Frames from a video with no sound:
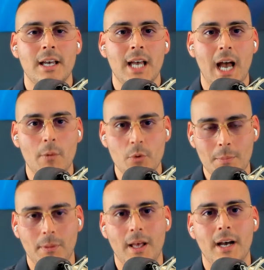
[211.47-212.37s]
I would
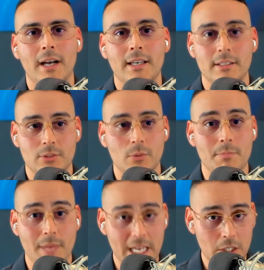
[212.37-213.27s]
reply. It so
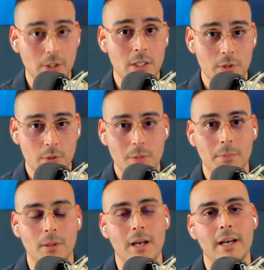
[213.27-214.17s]
manually would
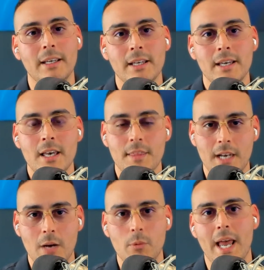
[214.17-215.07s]
reply. Then
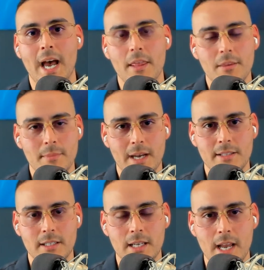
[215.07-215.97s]
I would add them as
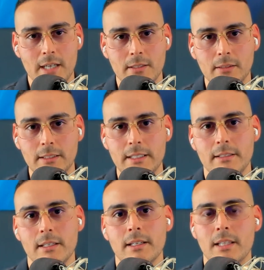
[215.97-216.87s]
a connect on
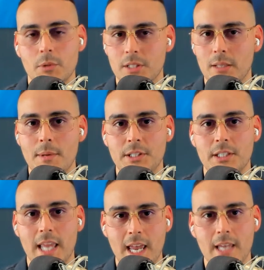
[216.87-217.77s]
LinkedIn, and I would send them a
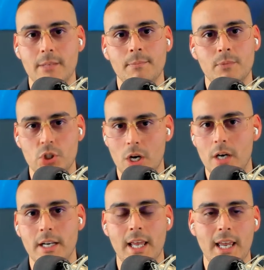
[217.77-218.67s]
message. Hey,
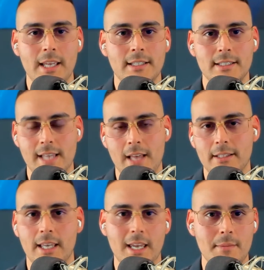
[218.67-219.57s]
John. Hey,
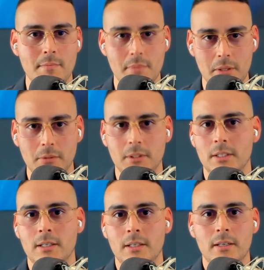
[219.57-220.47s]
Sally. Hey, Bill.
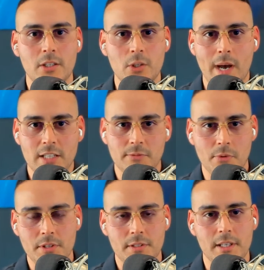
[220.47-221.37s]
You asked for
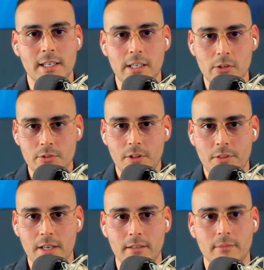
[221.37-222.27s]
this thing. Here's the
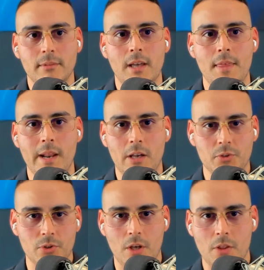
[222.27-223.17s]
thing. And then I also
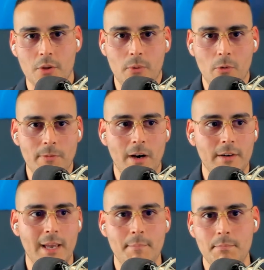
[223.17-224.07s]
saw their profile, and
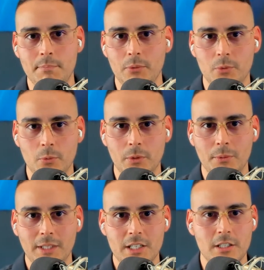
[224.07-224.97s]
I built a real
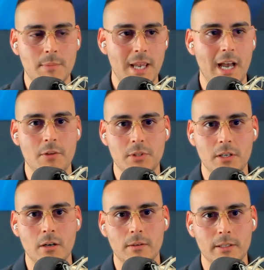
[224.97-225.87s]
relationship. Hey, how's it
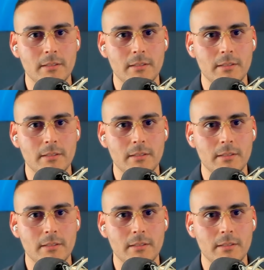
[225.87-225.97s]
going?